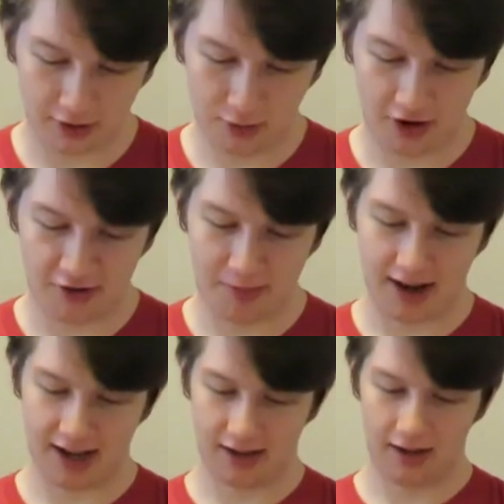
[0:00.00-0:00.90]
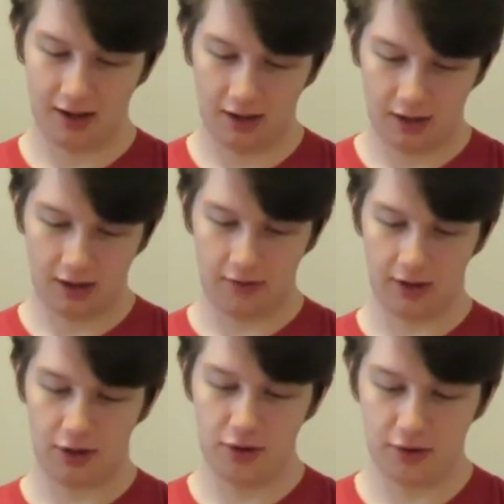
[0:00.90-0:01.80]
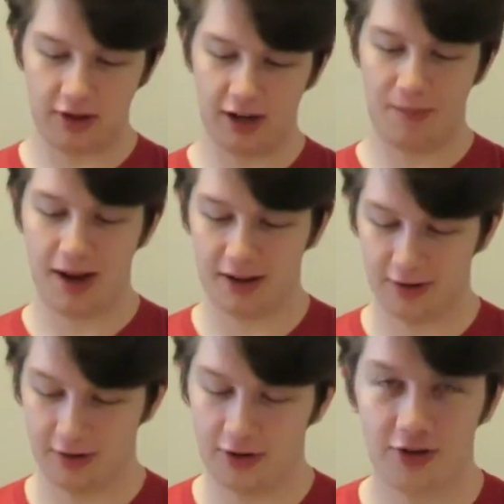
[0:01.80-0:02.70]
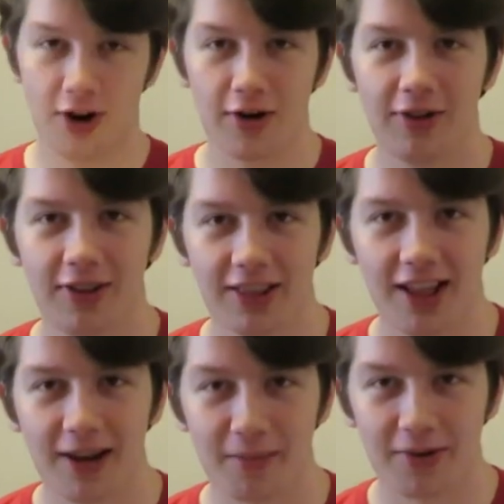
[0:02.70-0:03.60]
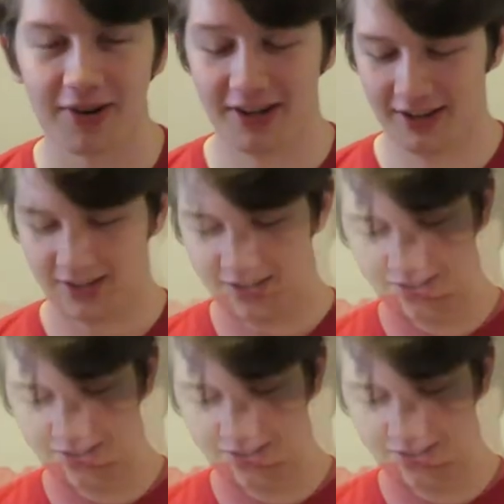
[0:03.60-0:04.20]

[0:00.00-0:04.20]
is a 12 pack of acoustic panels, charcoal and lime green.